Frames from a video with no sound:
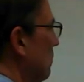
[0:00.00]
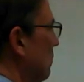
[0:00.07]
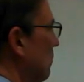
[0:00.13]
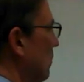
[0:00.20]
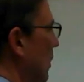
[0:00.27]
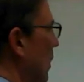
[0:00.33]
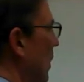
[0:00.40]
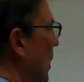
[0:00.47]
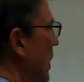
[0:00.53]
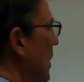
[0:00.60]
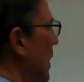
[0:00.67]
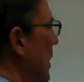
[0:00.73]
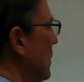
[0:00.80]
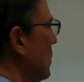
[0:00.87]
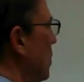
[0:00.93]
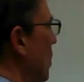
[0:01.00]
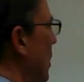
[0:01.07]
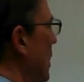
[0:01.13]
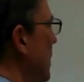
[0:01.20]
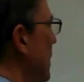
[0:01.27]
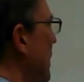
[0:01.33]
All right, and that's gone.